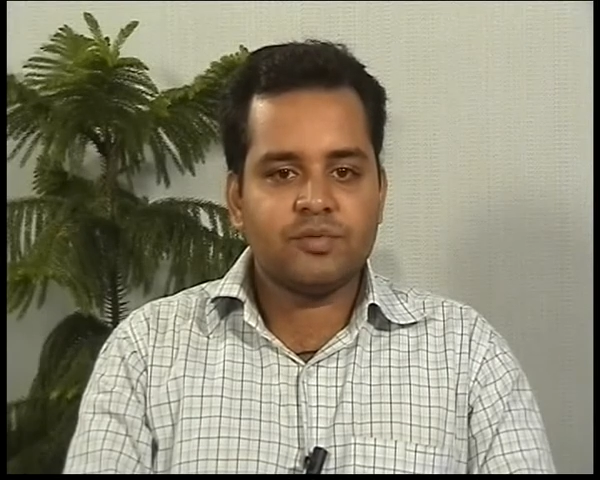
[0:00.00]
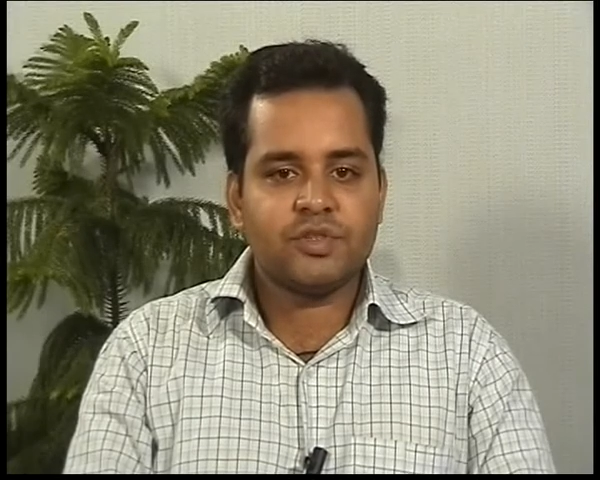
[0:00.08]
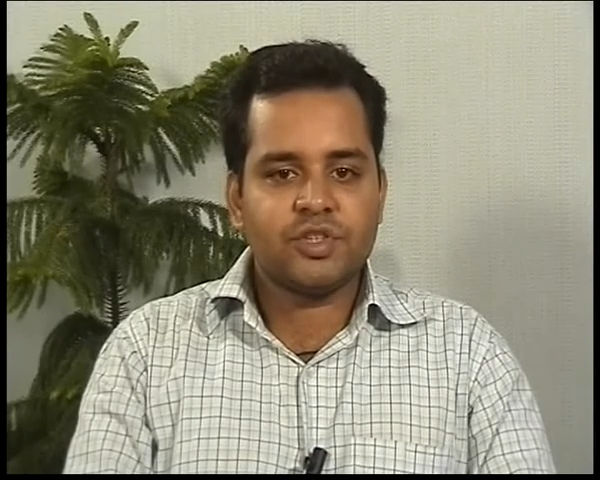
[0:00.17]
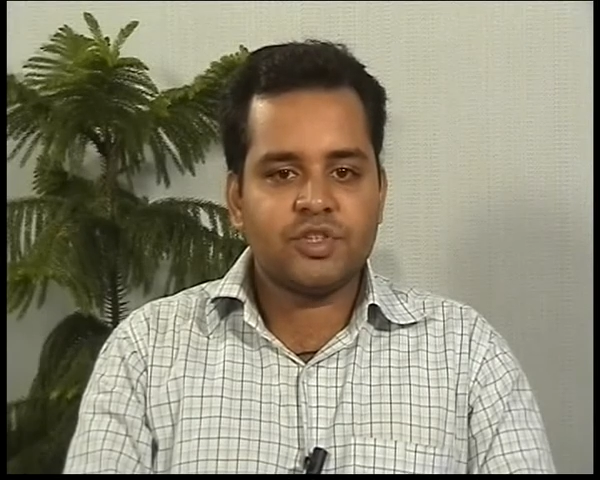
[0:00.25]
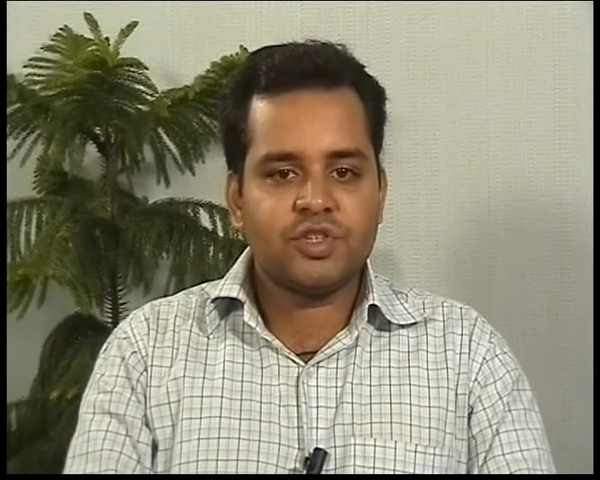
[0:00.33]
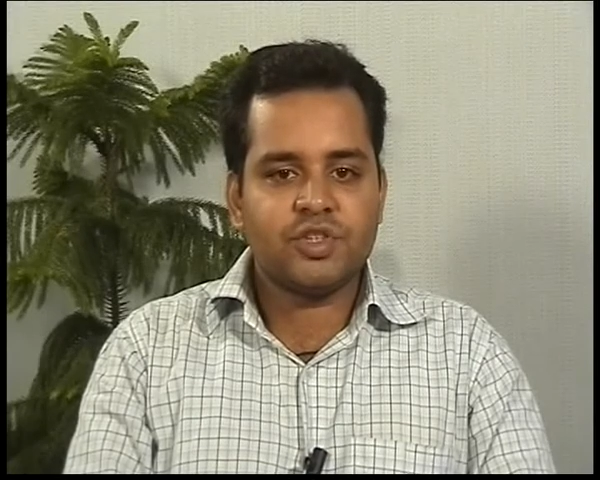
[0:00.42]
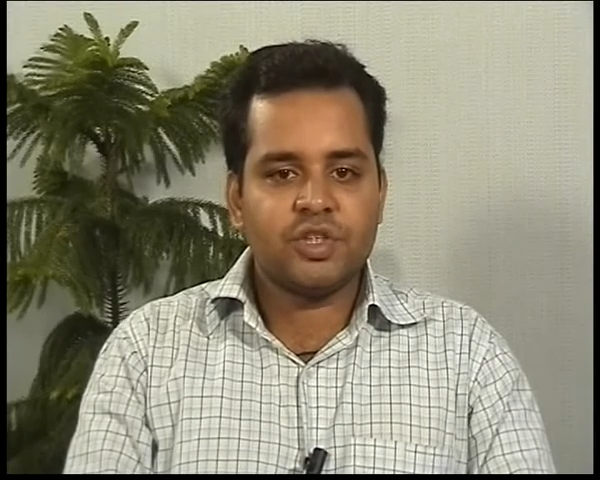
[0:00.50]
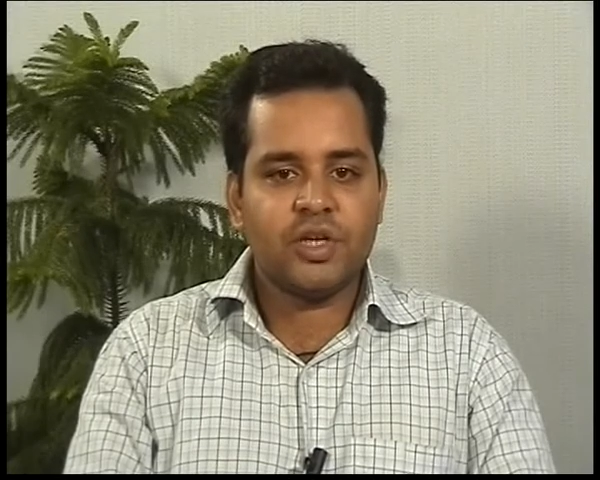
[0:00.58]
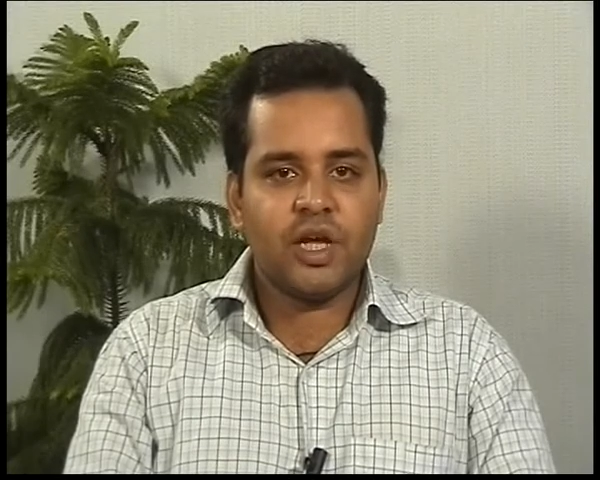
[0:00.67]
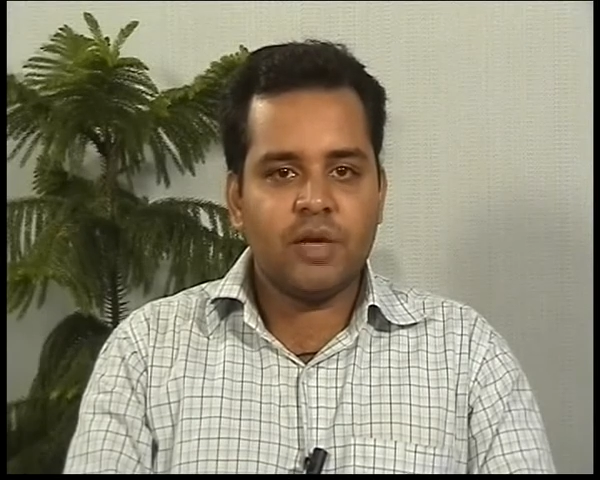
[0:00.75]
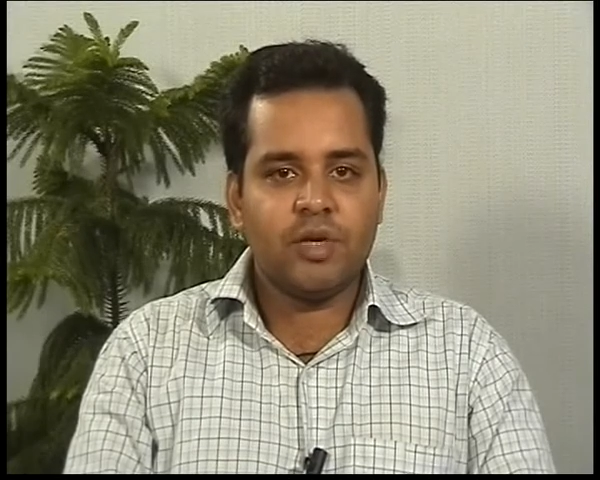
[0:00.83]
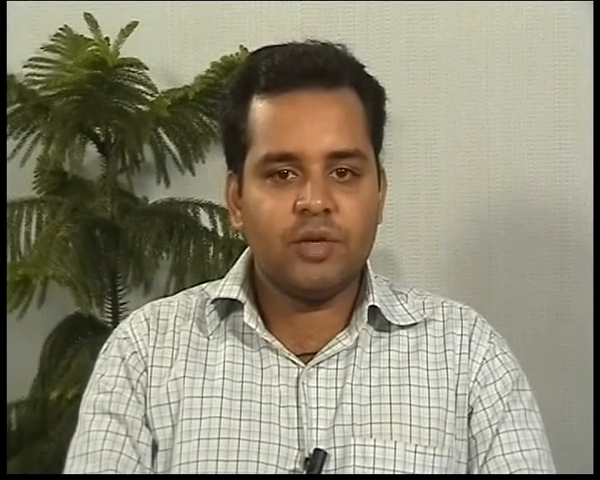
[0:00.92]
search engine
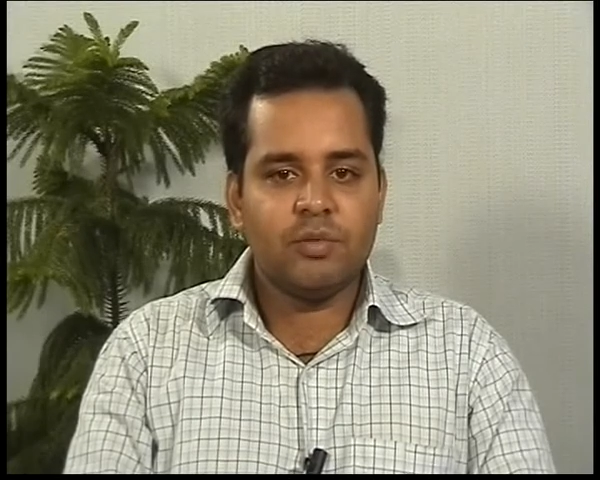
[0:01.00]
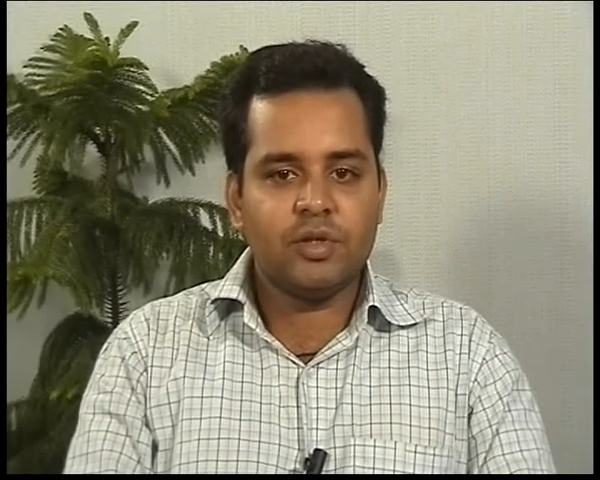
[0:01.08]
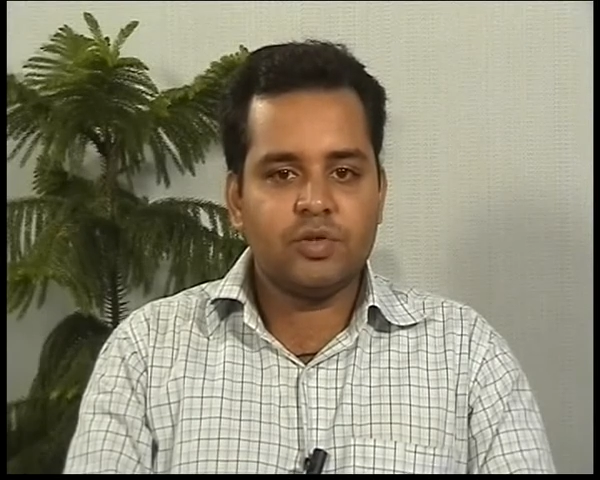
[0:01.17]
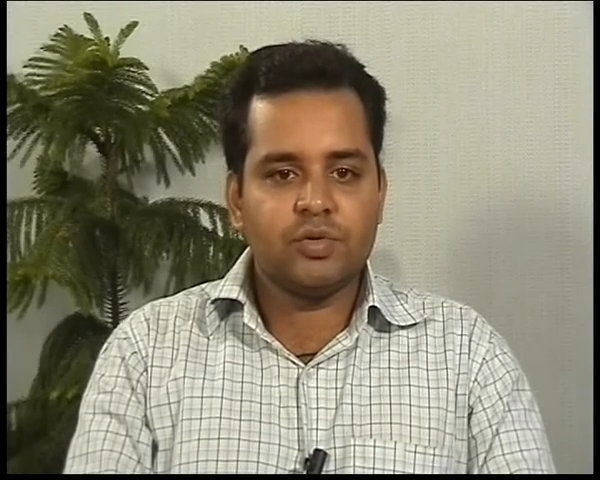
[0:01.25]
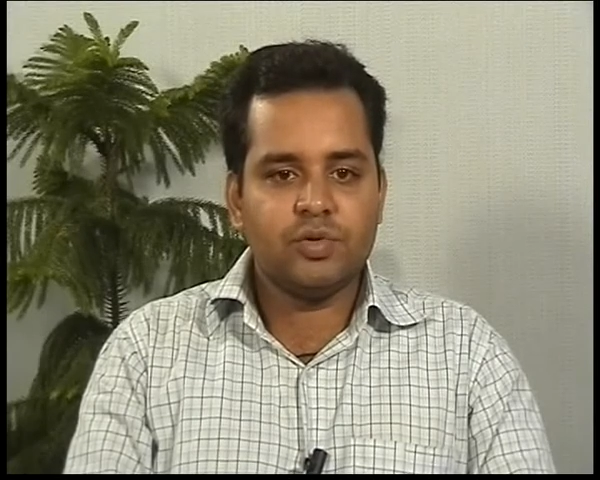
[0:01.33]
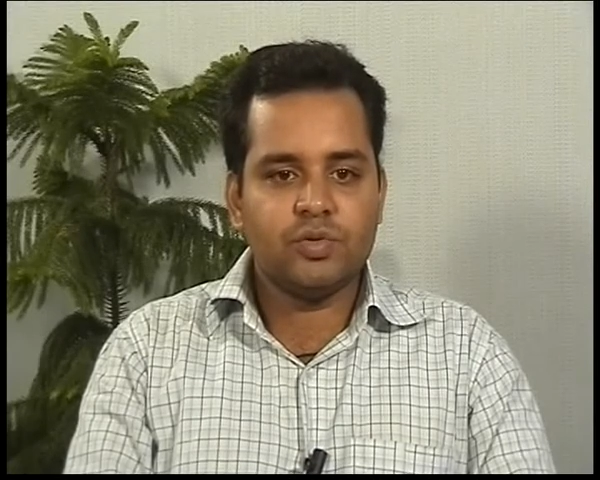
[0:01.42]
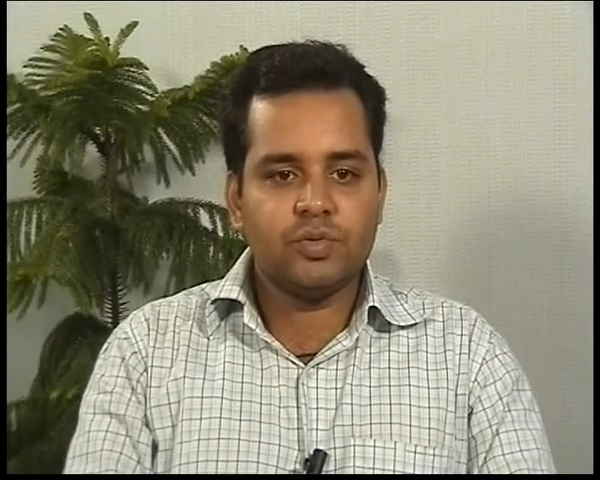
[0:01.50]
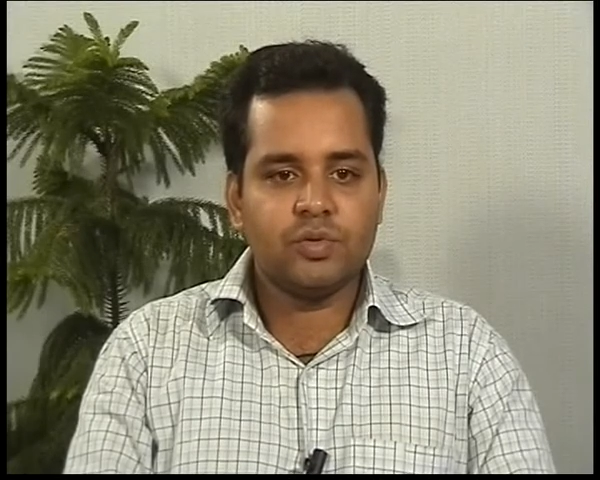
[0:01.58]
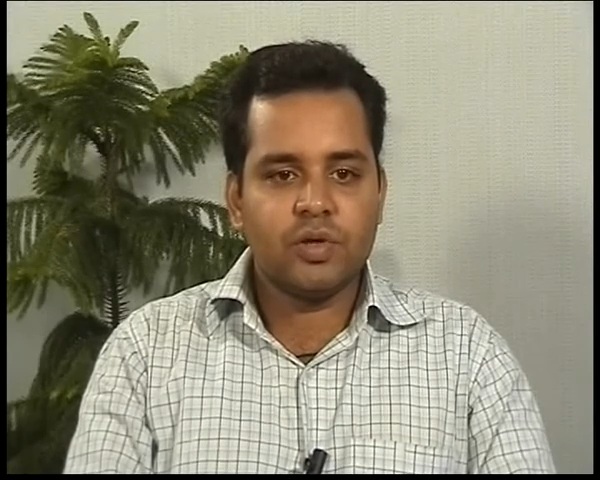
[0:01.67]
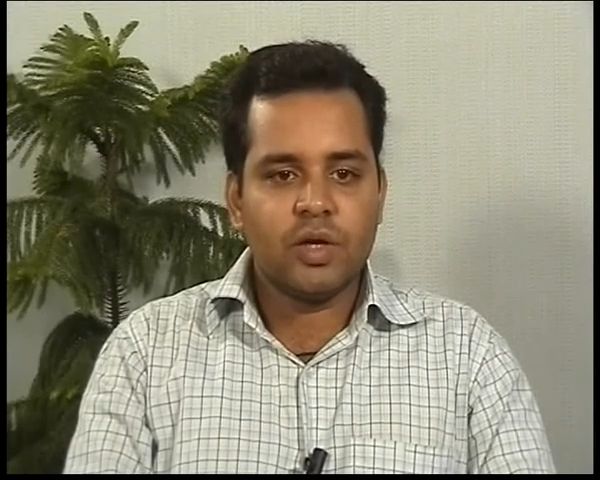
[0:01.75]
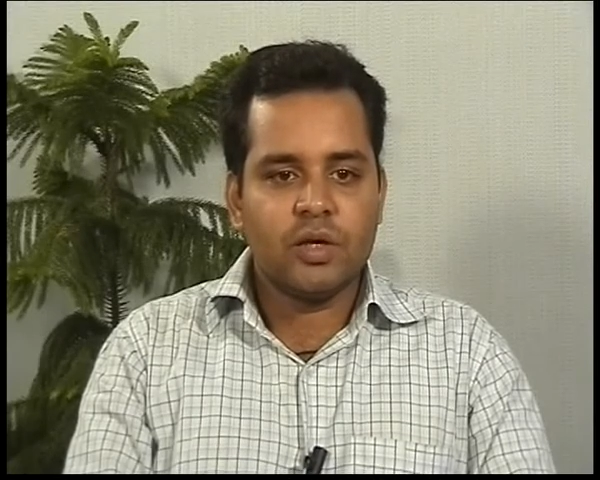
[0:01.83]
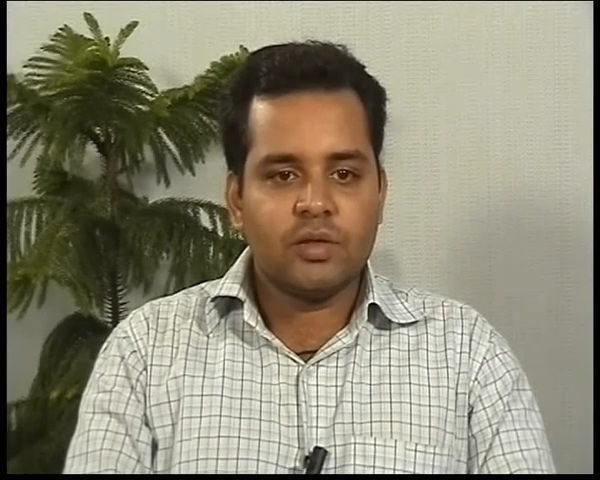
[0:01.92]
available to you.
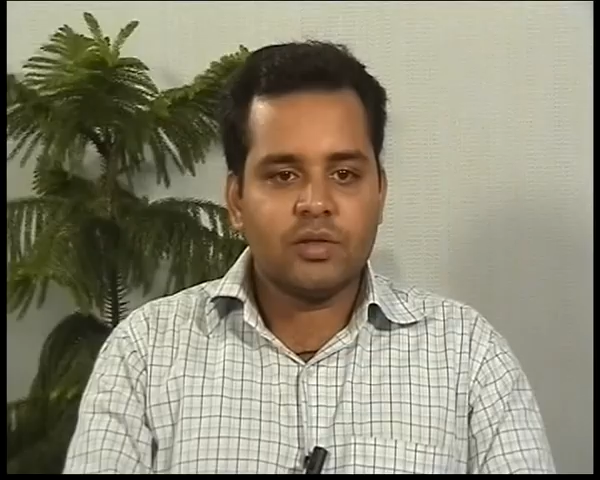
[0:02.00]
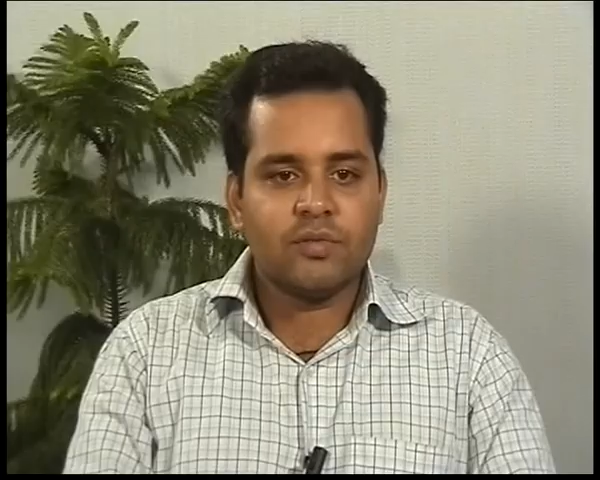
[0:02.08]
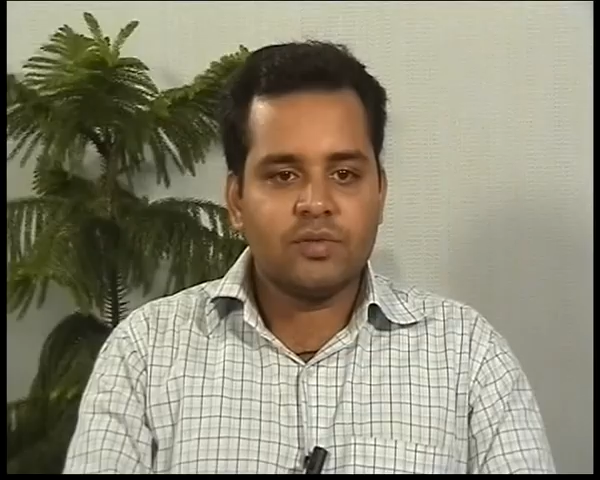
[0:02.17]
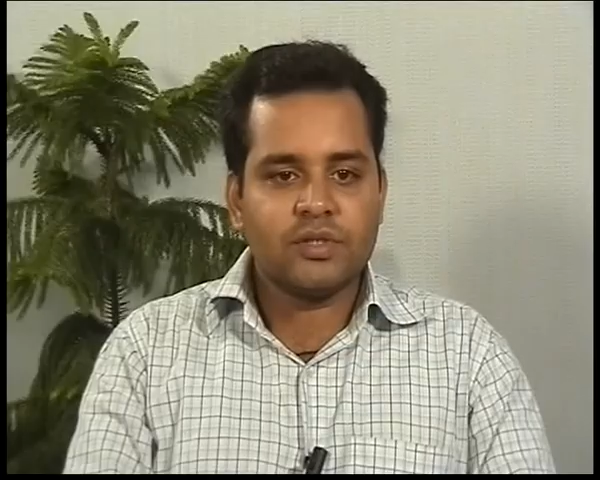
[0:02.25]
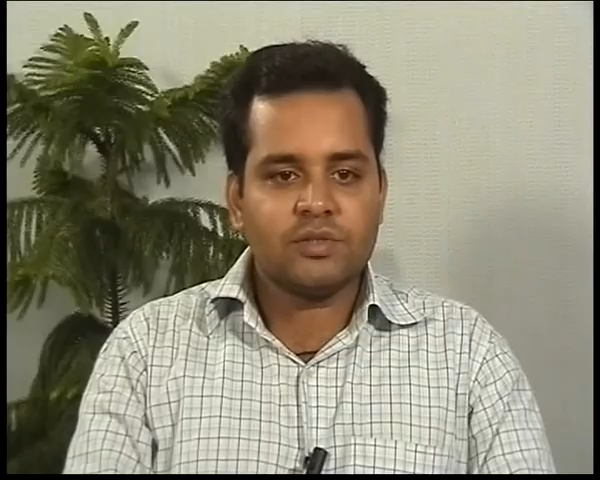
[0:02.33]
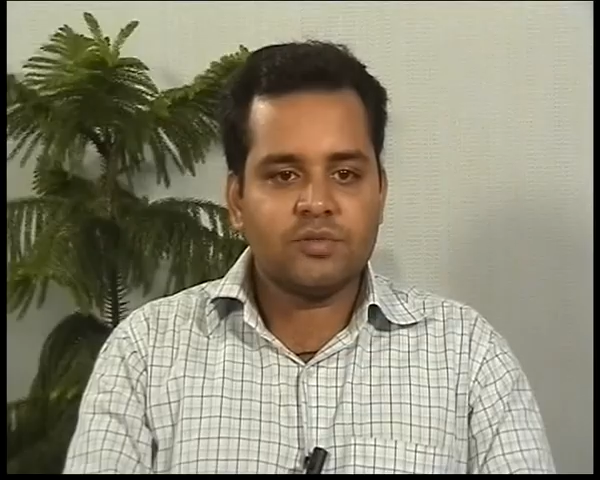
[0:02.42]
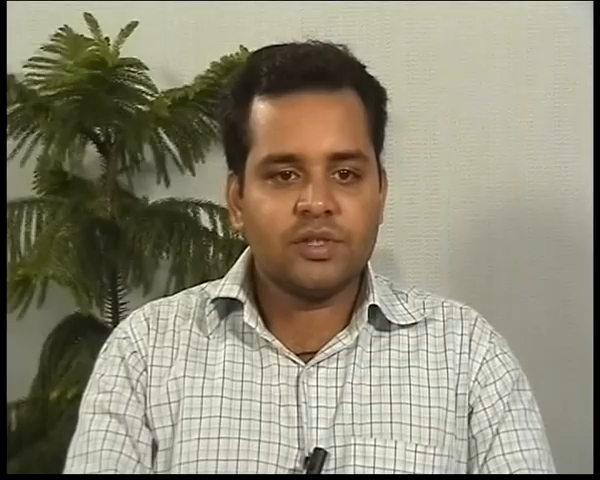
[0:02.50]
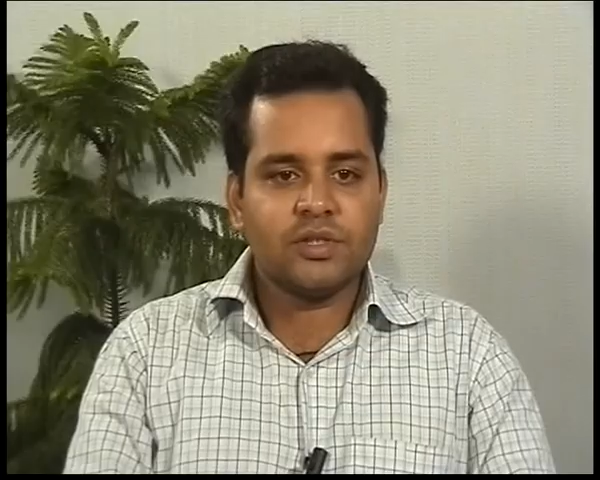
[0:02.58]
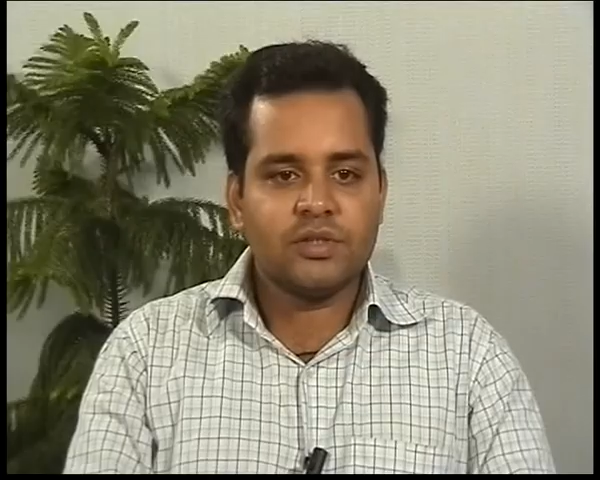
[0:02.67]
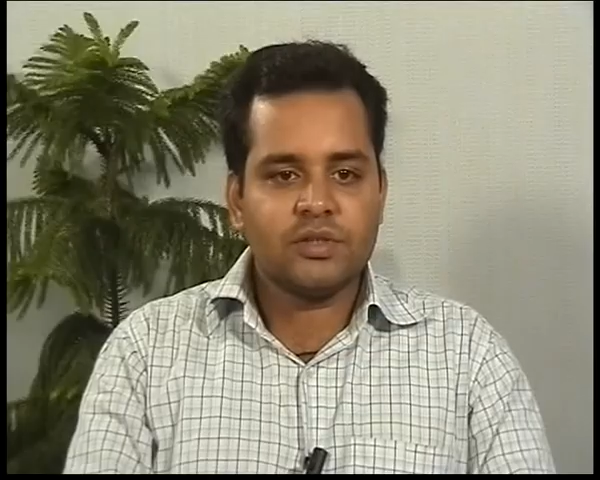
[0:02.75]
The first one is